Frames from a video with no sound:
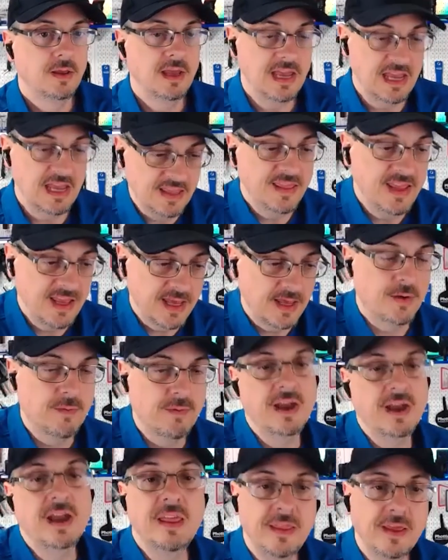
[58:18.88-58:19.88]
in the iter-
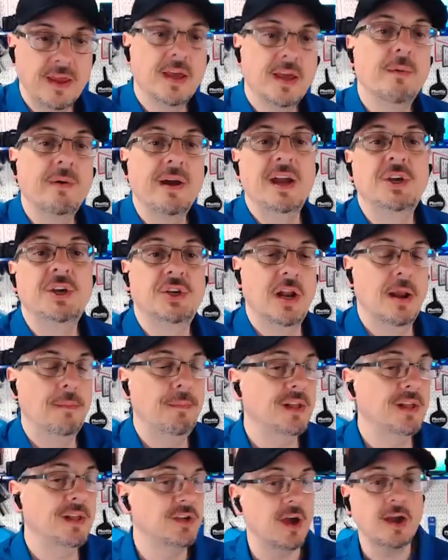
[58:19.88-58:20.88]
yeah. in the iteration? I'm
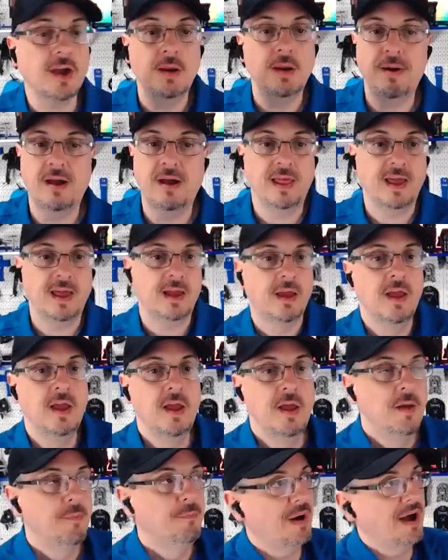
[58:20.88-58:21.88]
not talking about like
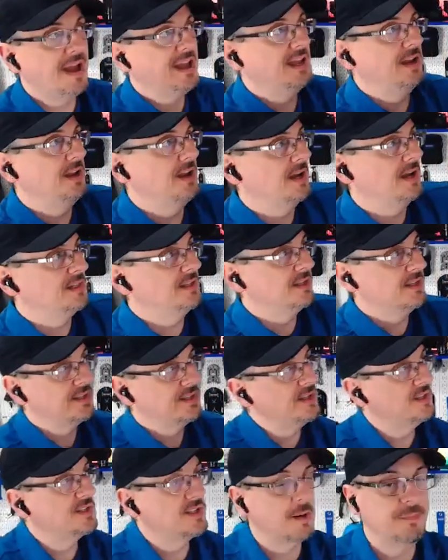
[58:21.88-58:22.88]
buying a,
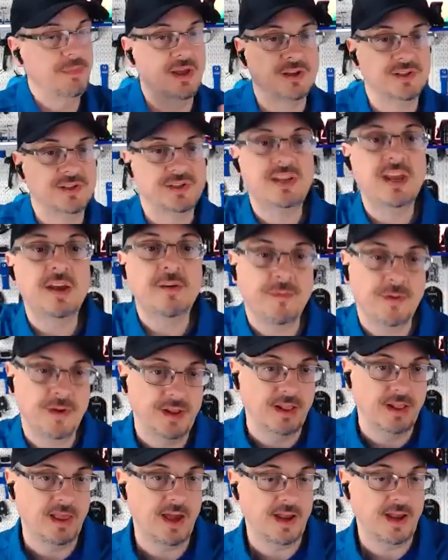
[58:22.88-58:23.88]
something else different
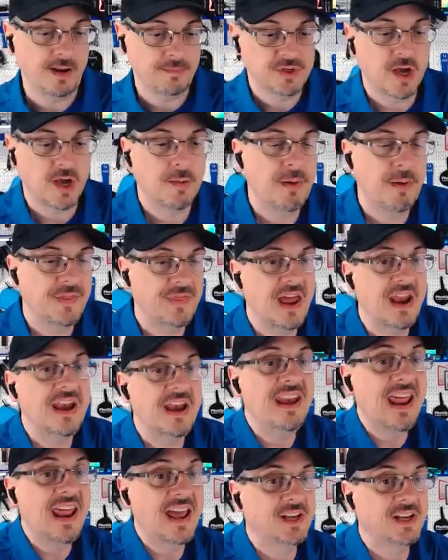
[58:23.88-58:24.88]
in the line. I'm talking about that
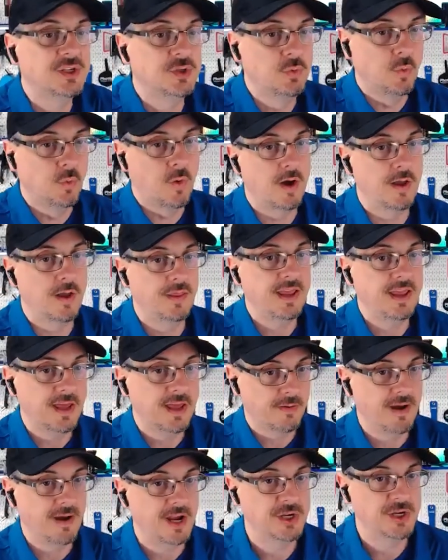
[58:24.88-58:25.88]
next one, the
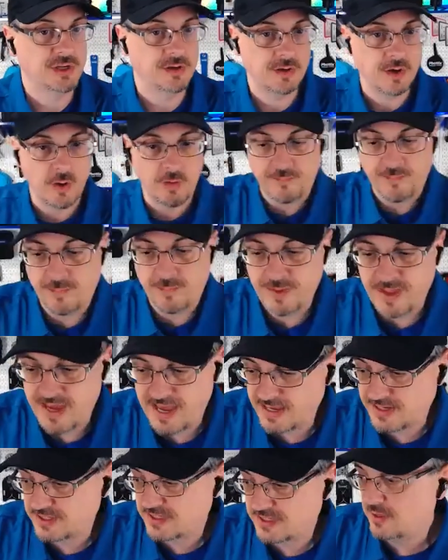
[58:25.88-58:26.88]
iteration, going from the
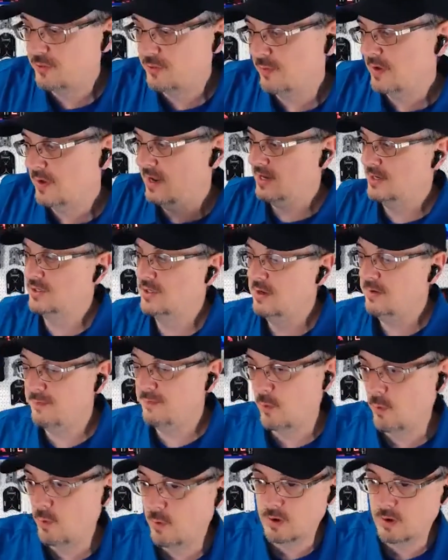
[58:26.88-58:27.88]
XT3 to XT4
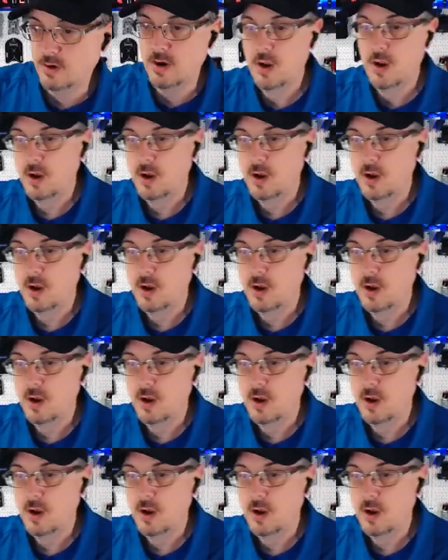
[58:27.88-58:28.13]
or